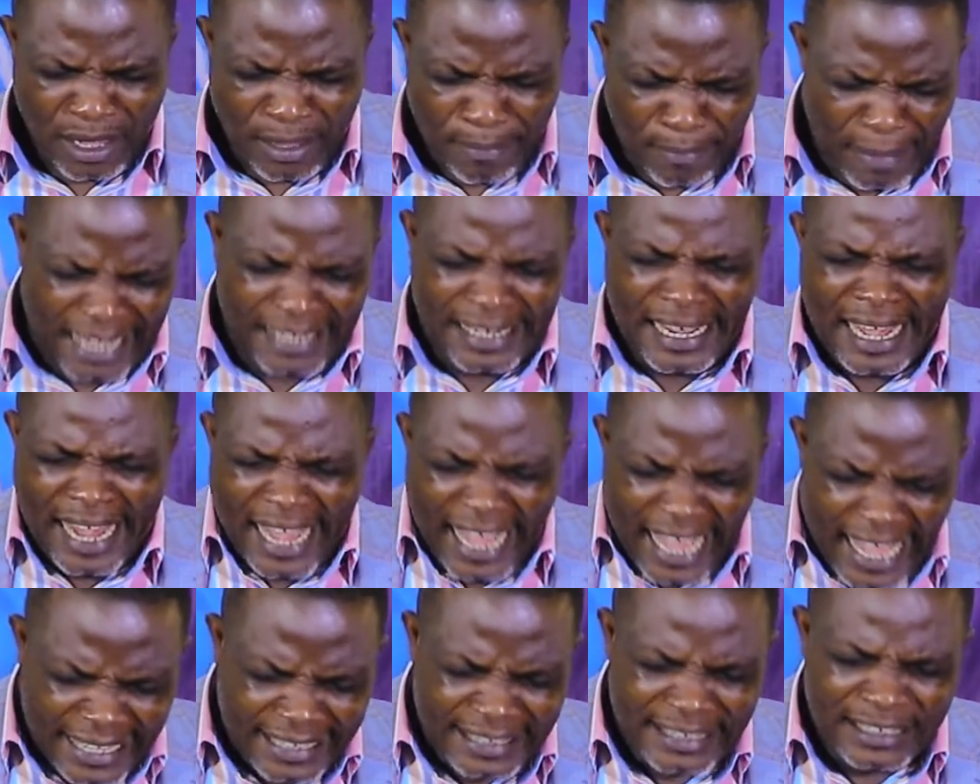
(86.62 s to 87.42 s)
By
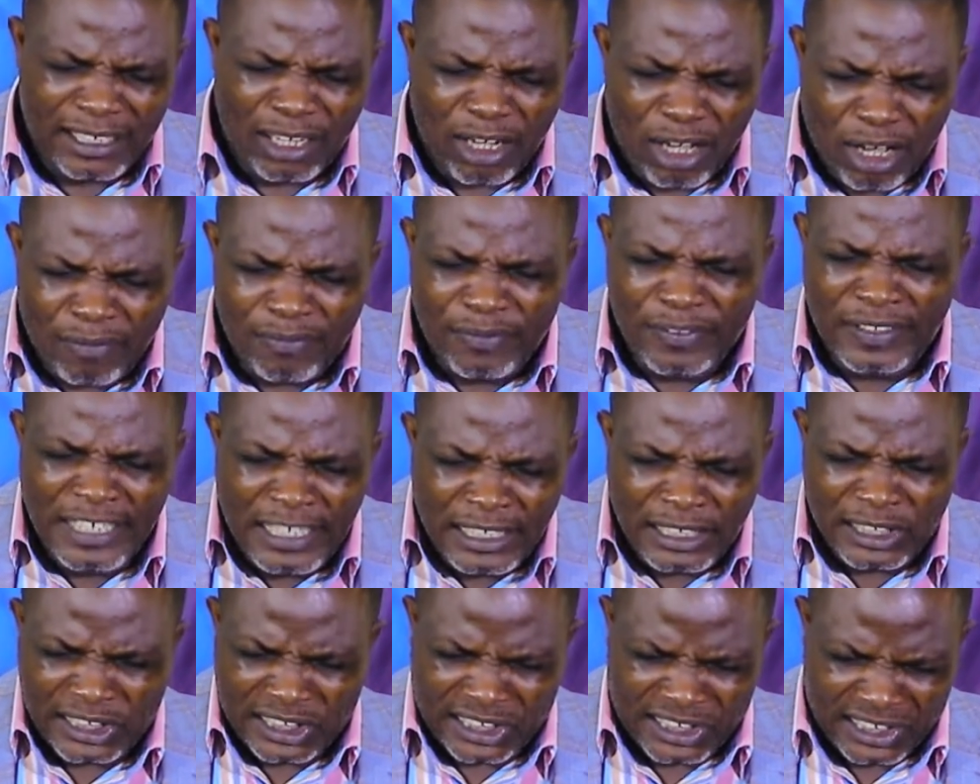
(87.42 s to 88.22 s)
the end of
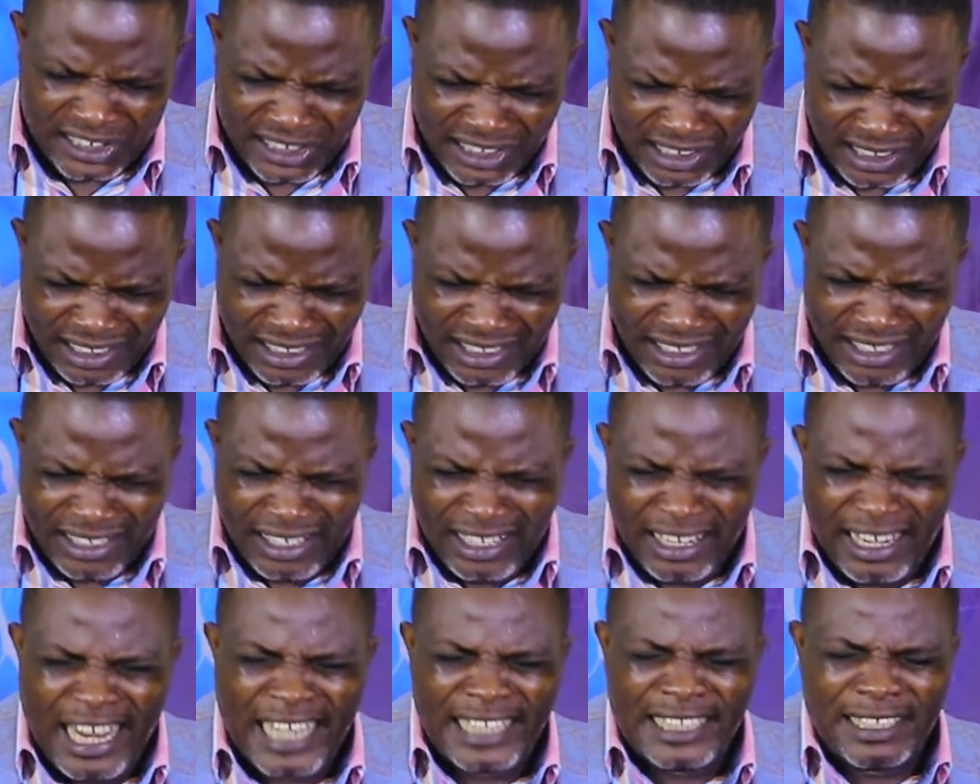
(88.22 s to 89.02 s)
this,
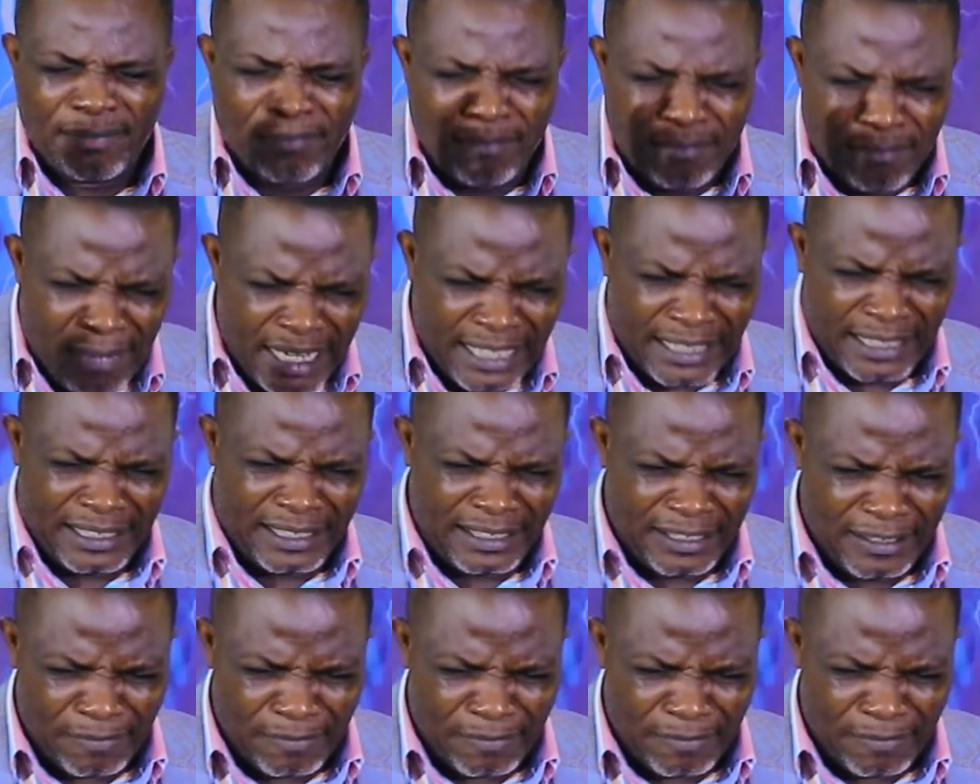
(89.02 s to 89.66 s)
let many